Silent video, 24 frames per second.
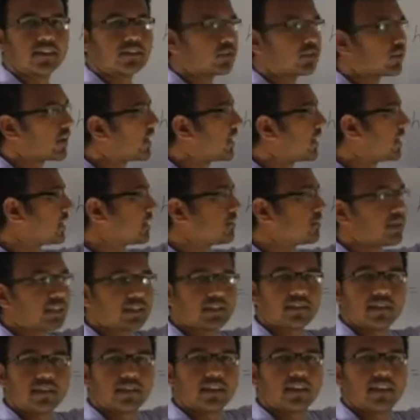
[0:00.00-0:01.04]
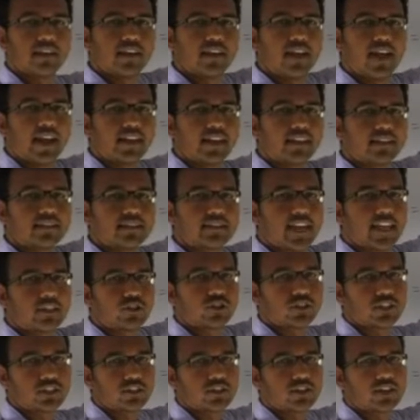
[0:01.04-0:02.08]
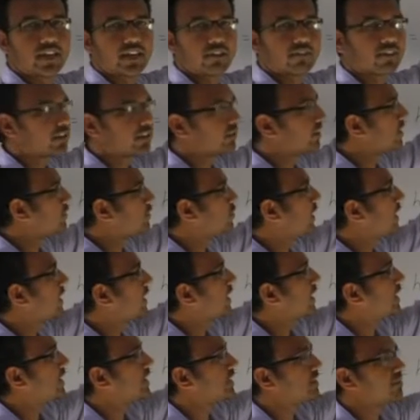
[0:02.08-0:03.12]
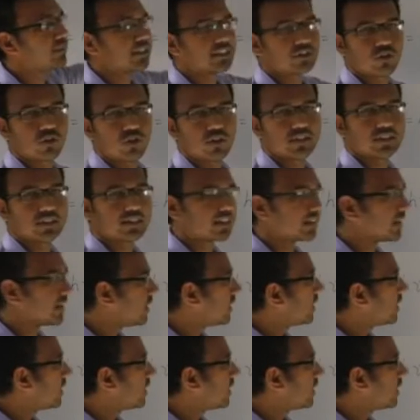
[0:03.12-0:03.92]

So current remains at the saturation level. That's why current remains constant.